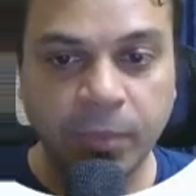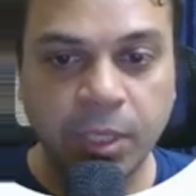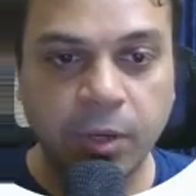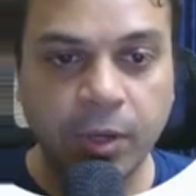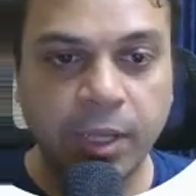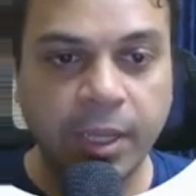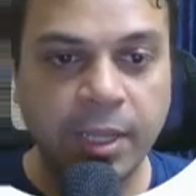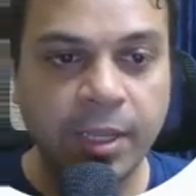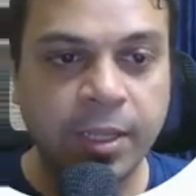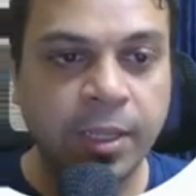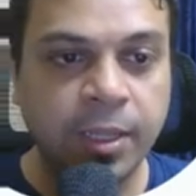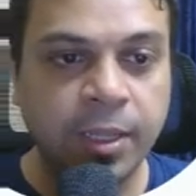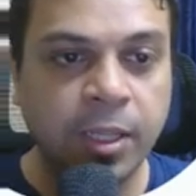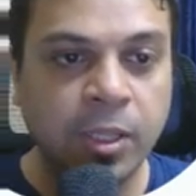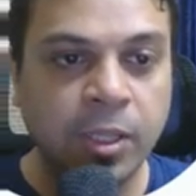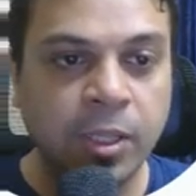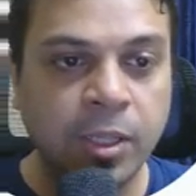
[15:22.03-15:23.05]
Okay,
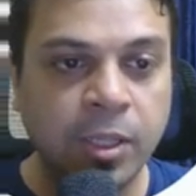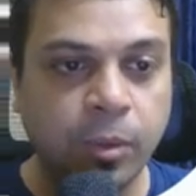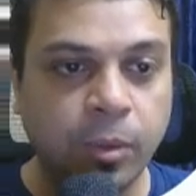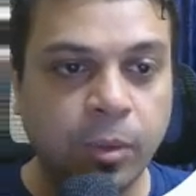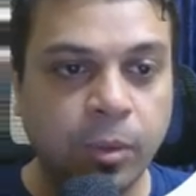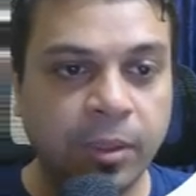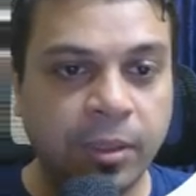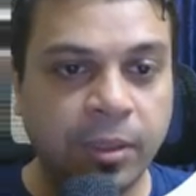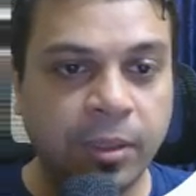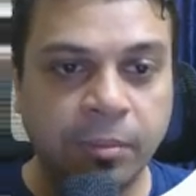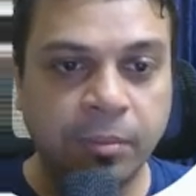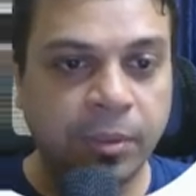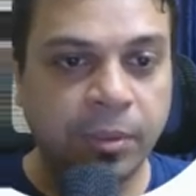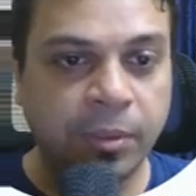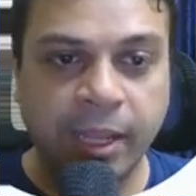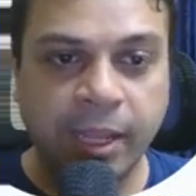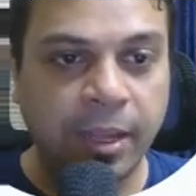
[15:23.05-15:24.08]
so
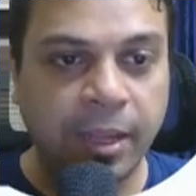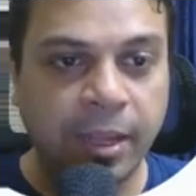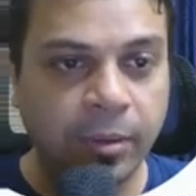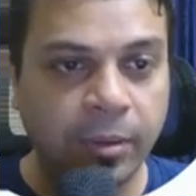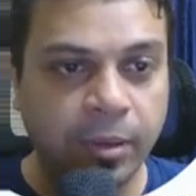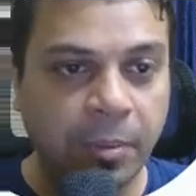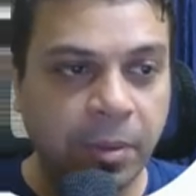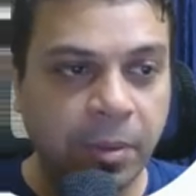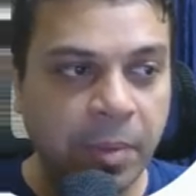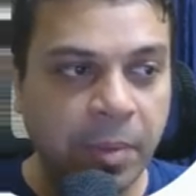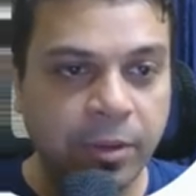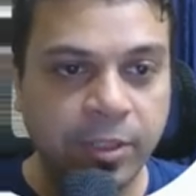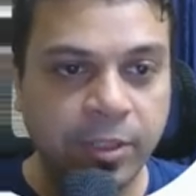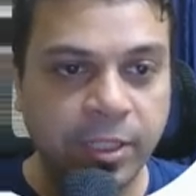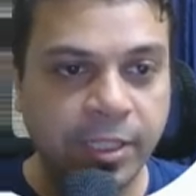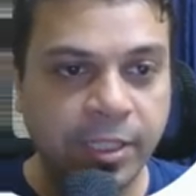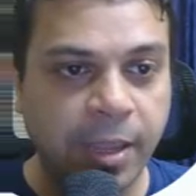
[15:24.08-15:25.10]
again, coming back to
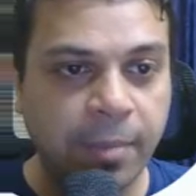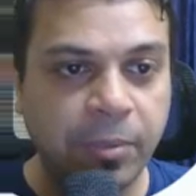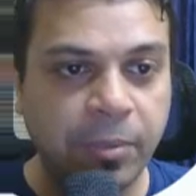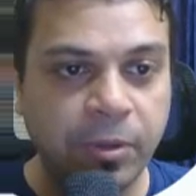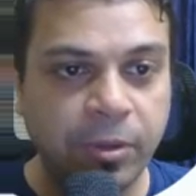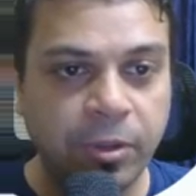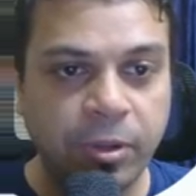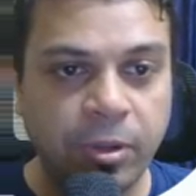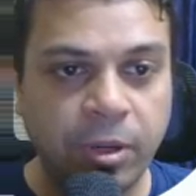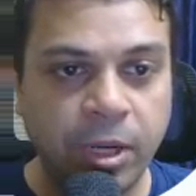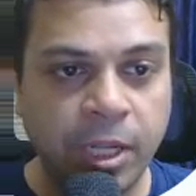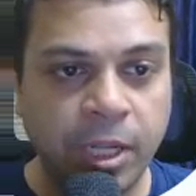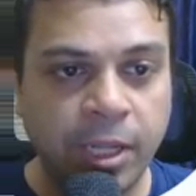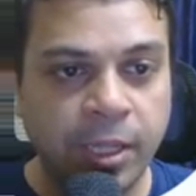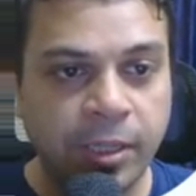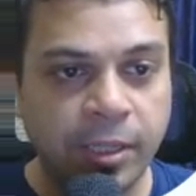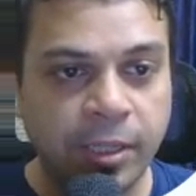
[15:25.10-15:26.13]
this example here,
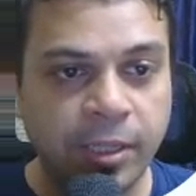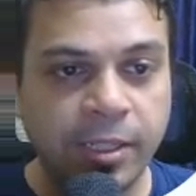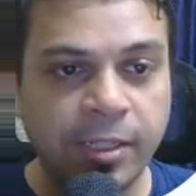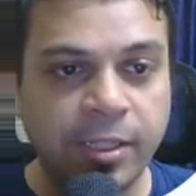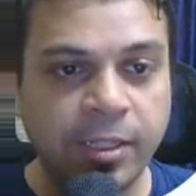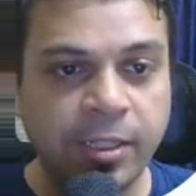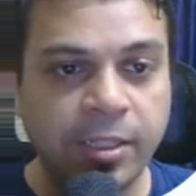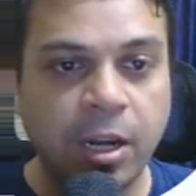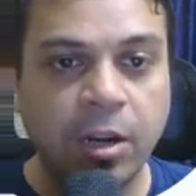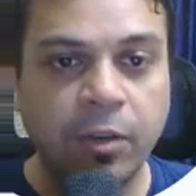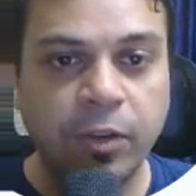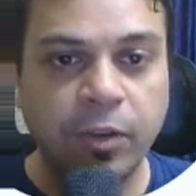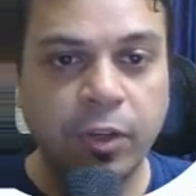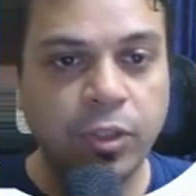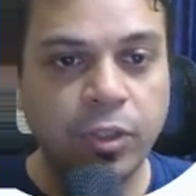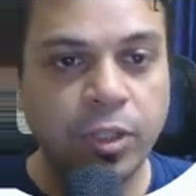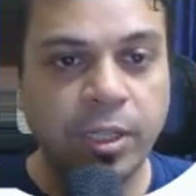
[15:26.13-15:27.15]
this is the start of a
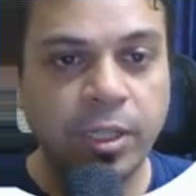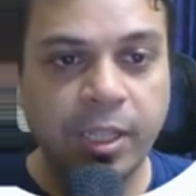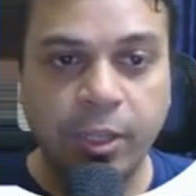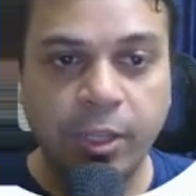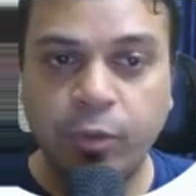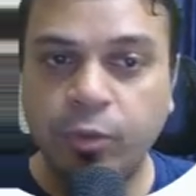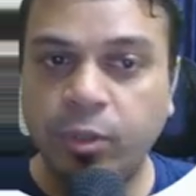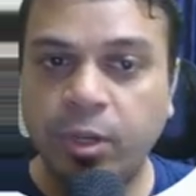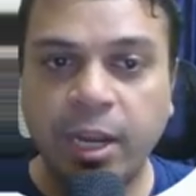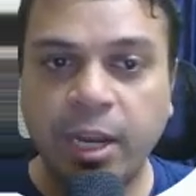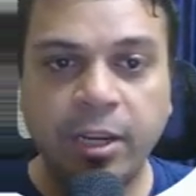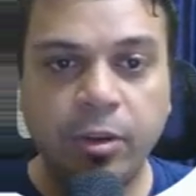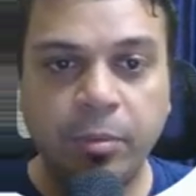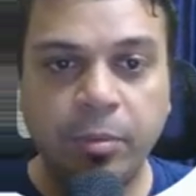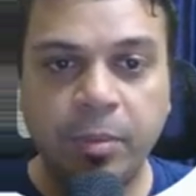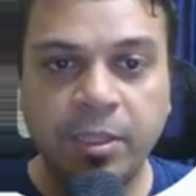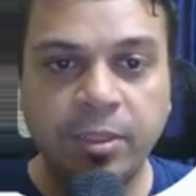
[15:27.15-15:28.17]
new journey. The user
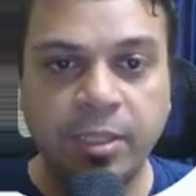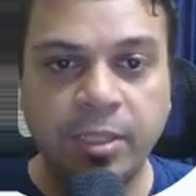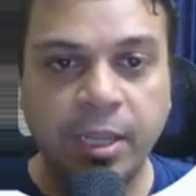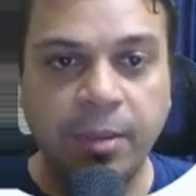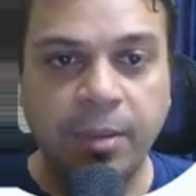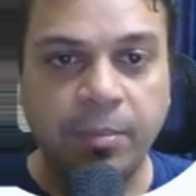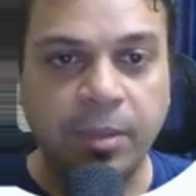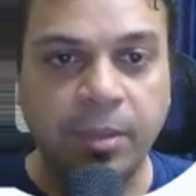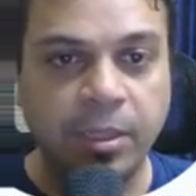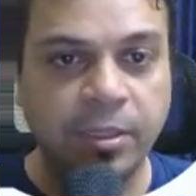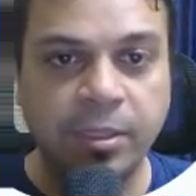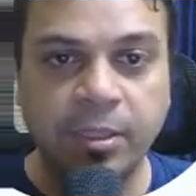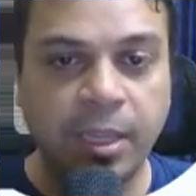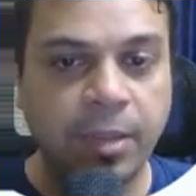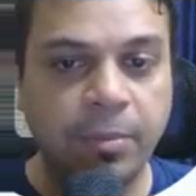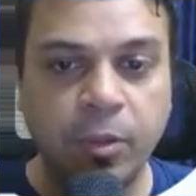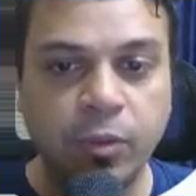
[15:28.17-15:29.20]
ID remains the same, it's the
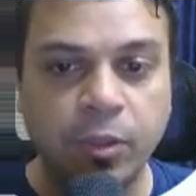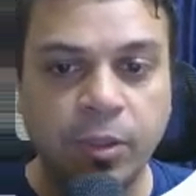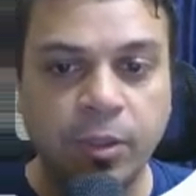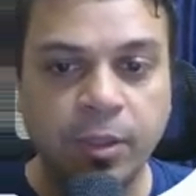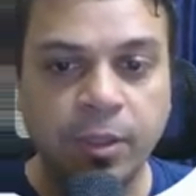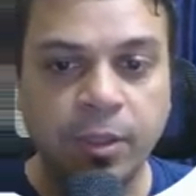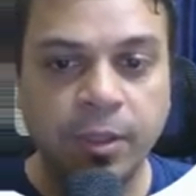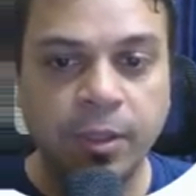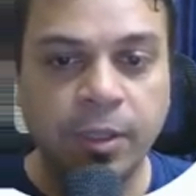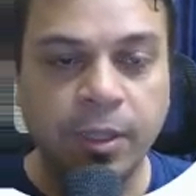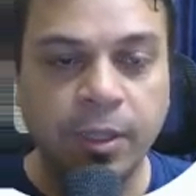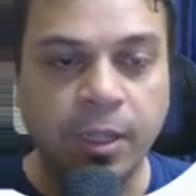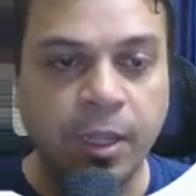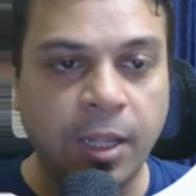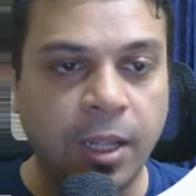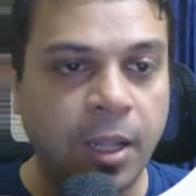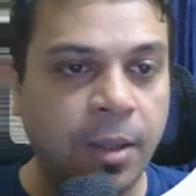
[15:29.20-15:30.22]
same user.
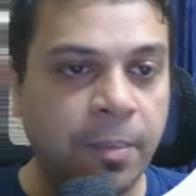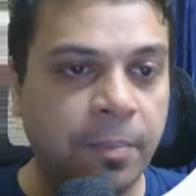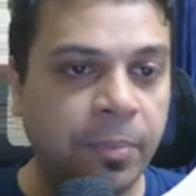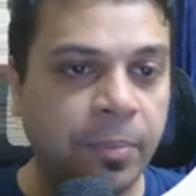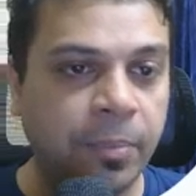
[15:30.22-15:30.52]
um,